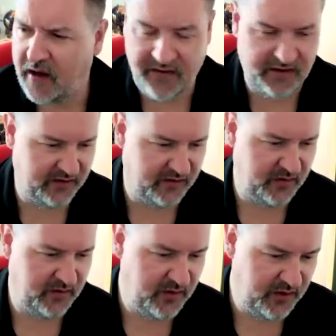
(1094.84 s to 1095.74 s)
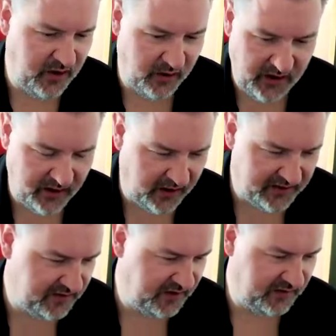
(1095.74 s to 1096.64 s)
I think you know, I,
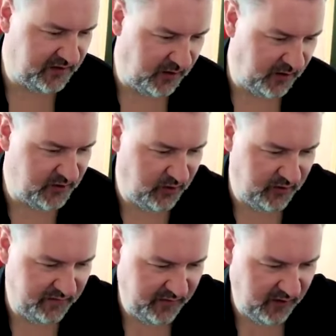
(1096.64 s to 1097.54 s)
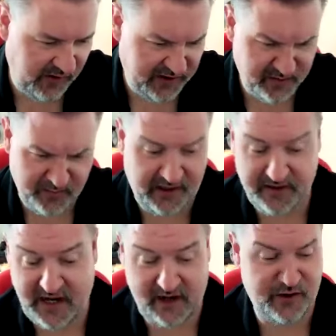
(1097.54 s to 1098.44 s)
like to think that I'm sort of a reasonably
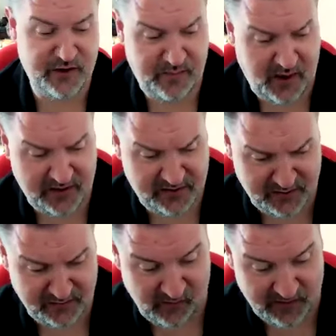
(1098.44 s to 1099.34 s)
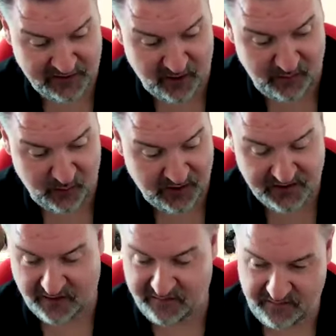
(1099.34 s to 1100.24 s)
intelligent person, for example,
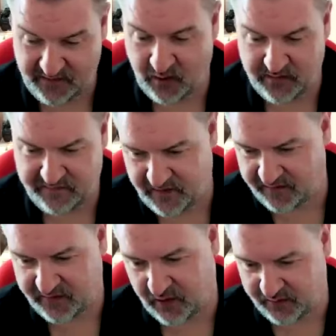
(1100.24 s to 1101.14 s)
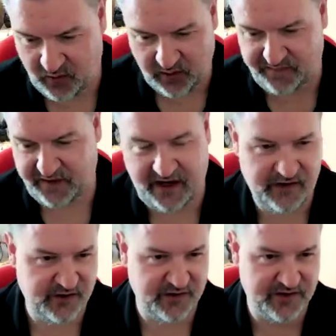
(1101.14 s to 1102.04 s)
because I've, you know, I've, I've got
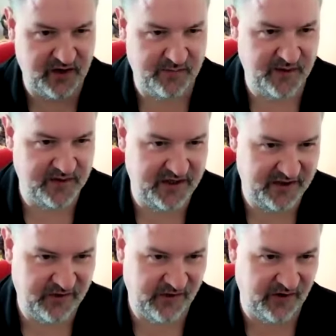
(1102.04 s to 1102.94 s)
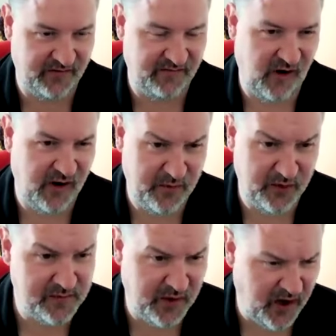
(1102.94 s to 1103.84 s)
qualifications and I'm a teacher and I write
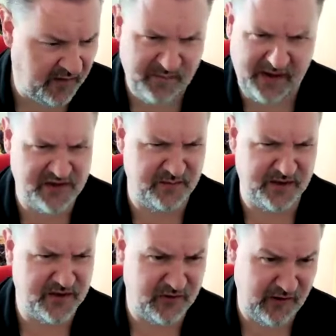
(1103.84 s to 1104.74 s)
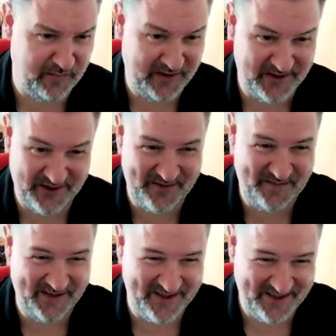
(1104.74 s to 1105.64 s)
books, but I've made some extremely
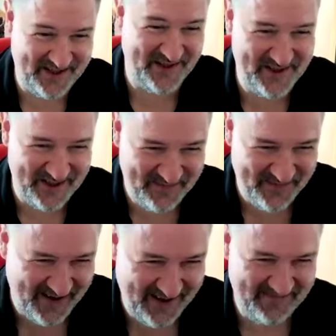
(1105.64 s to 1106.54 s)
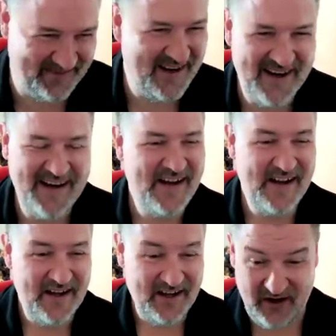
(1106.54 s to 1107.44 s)
stupid decisions in my life.
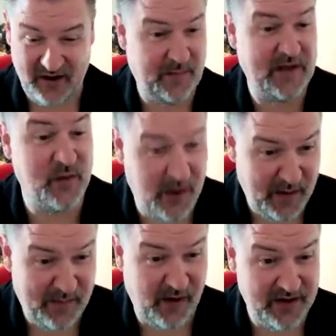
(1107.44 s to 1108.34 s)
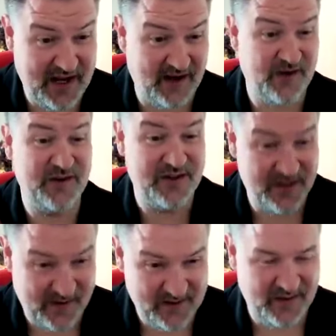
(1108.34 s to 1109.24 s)
You know, it depends what you mean by intelligence. It
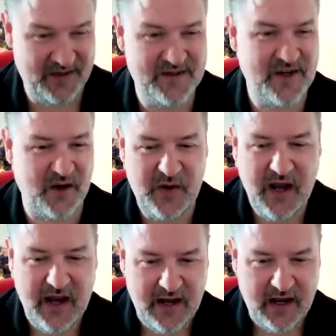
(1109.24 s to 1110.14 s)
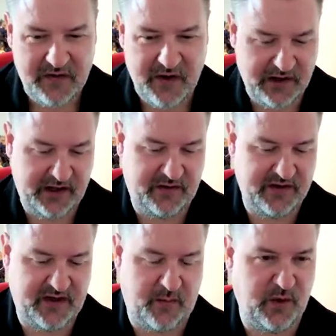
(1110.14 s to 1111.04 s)
depends what you, so the idea
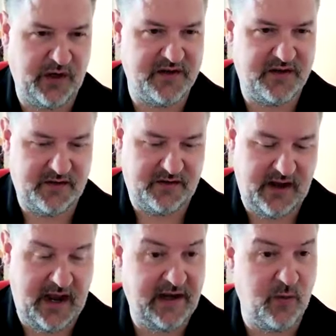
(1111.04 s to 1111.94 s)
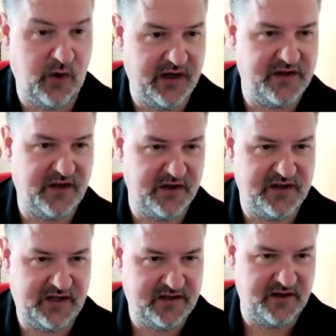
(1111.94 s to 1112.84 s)
that someone is, that anyone is
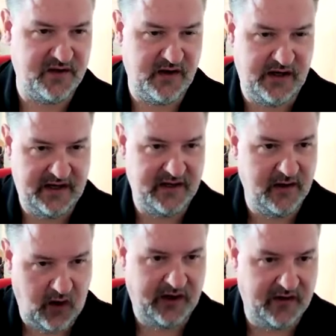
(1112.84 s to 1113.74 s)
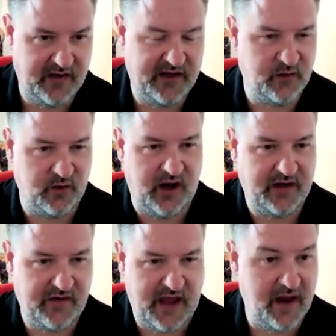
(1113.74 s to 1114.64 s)
consistently like this or
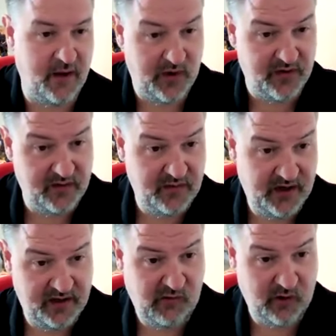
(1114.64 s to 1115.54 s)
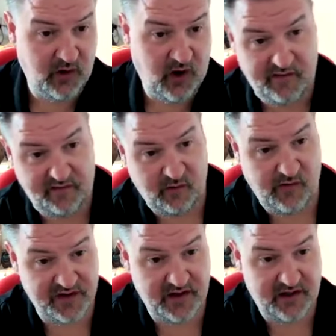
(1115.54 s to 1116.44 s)
like that, whether in real life or
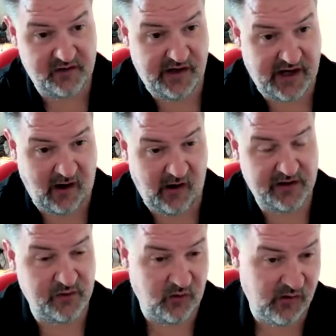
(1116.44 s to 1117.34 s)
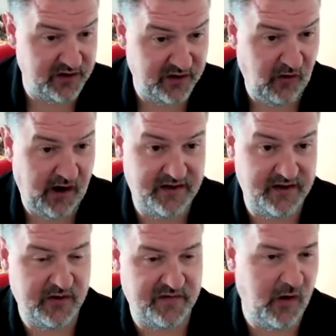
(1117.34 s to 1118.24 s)
as a literary character or as a
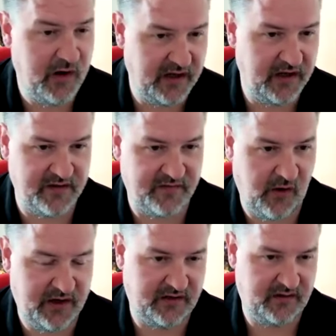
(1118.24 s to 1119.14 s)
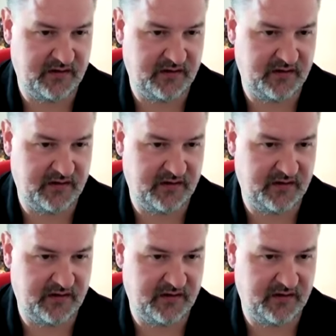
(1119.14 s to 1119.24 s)
narrator is very, is a very